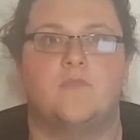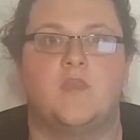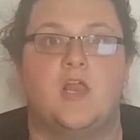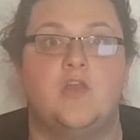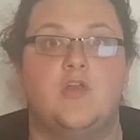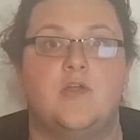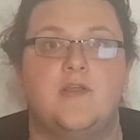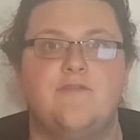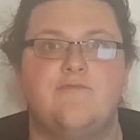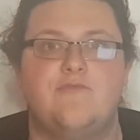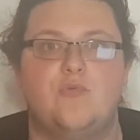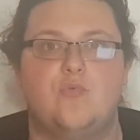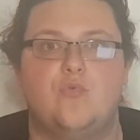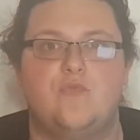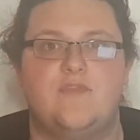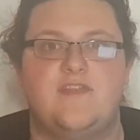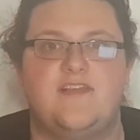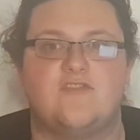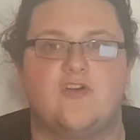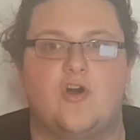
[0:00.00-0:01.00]
Looking through
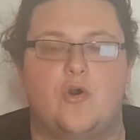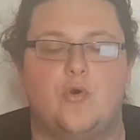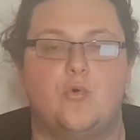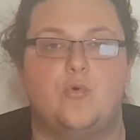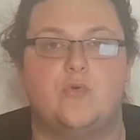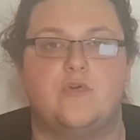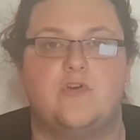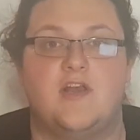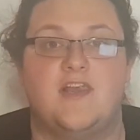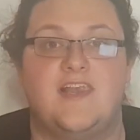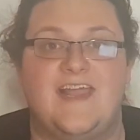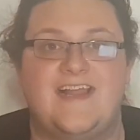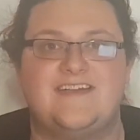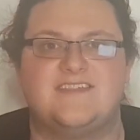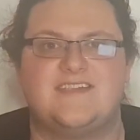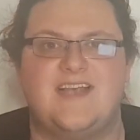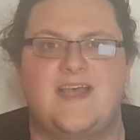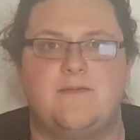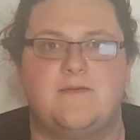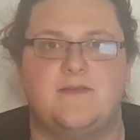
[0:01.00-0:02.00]
all these old Led
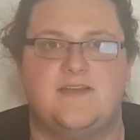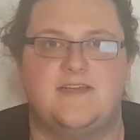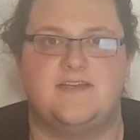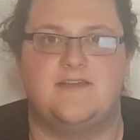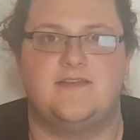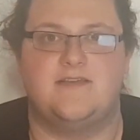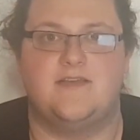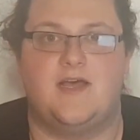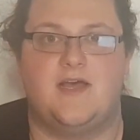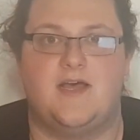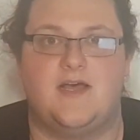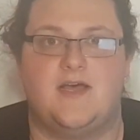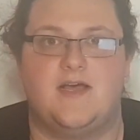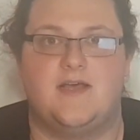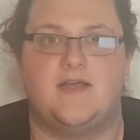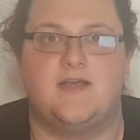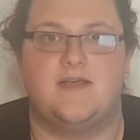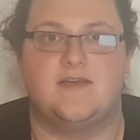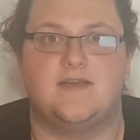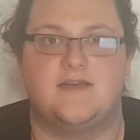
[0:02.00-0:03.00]
Zeppelin
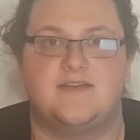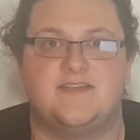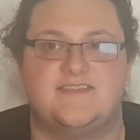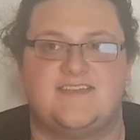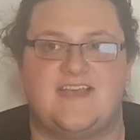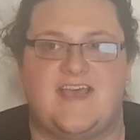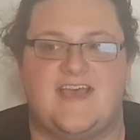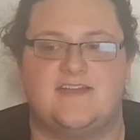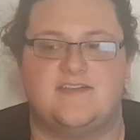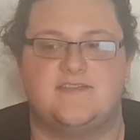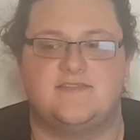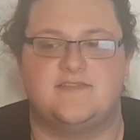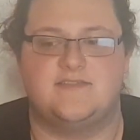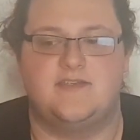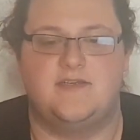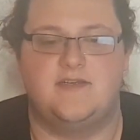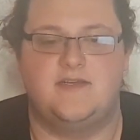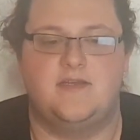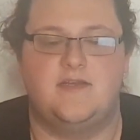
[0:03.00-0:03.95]
cassettes.